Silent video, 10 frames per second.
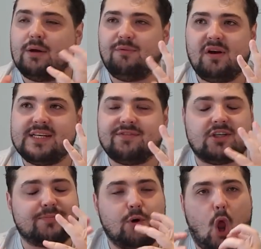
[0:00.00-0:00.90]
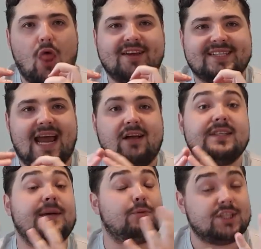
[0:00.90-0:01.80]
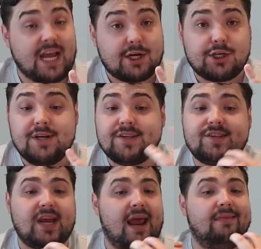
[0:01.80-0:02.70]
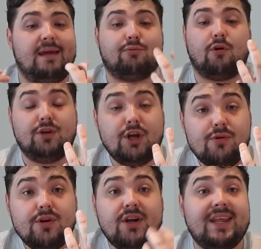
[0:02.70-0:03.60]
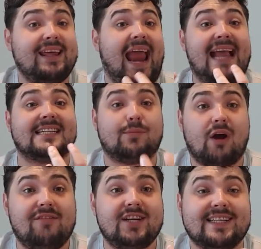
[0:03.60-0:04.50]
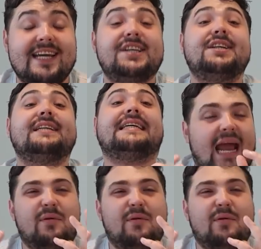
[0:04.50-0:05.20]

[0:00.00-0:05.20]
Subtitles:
they were very difficult to put on the scale because they're protectionist and they're pro-union and they're anti-privatization.